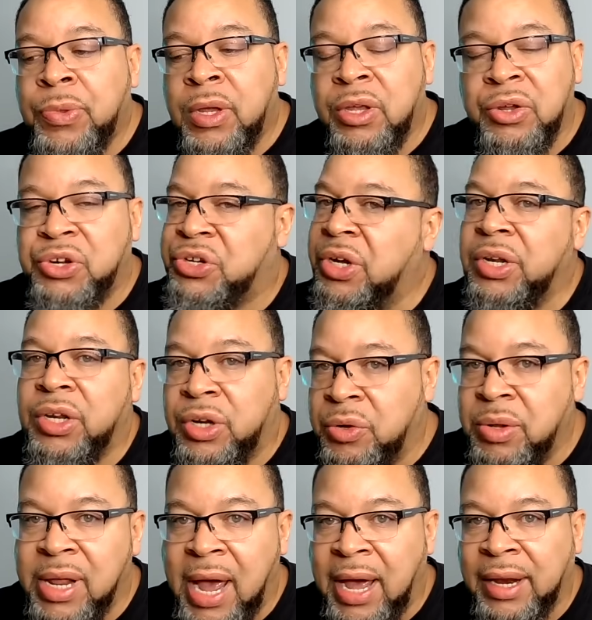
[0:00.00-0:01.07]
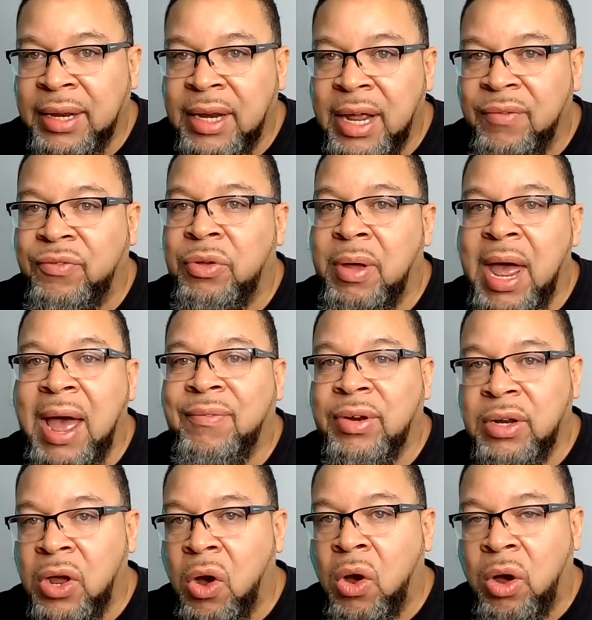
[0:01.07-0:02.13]
You shouldn't do that if you
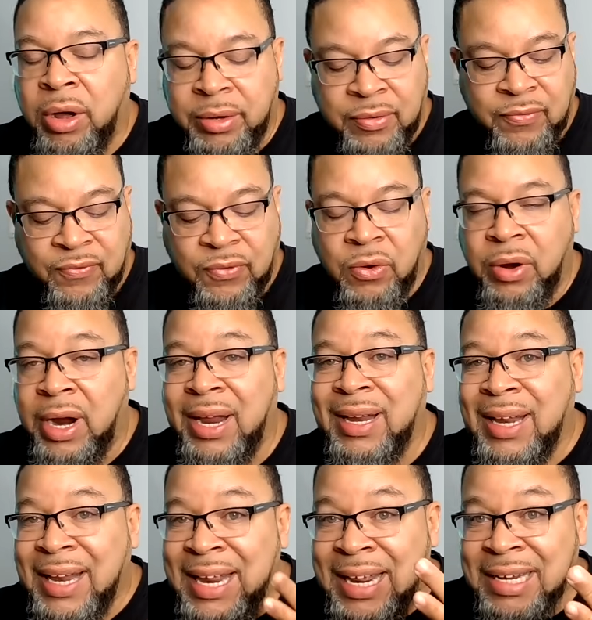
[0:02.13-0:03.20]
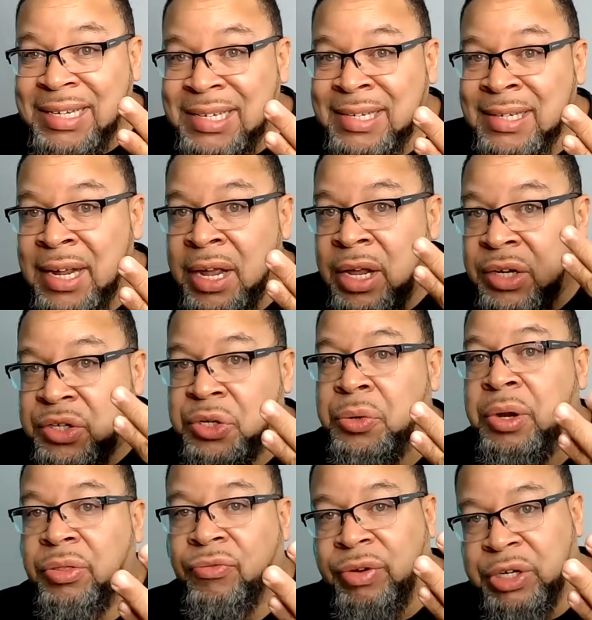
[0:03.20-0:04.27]
haven't gone for at least 2
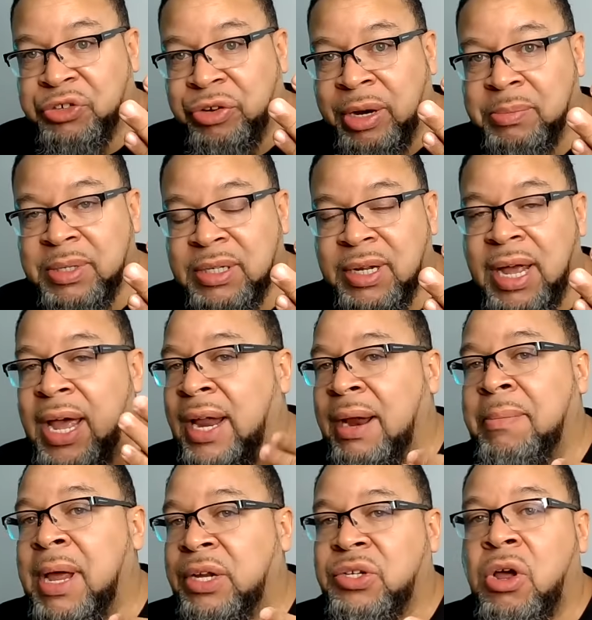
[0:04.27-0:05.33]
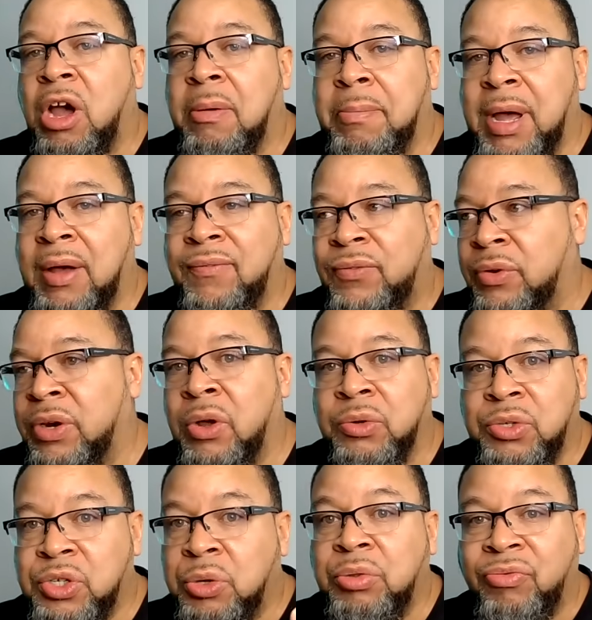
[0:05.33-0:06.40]
to 3 trips. And I'm not talking about for no
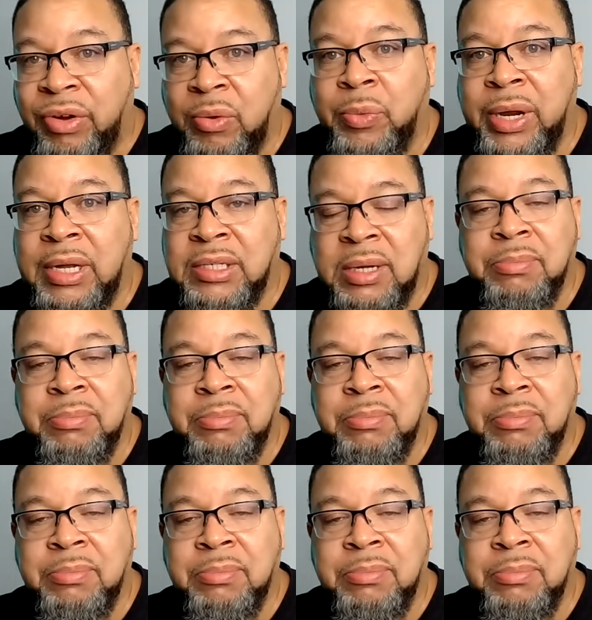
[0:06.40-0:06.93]
2, 3 weeks.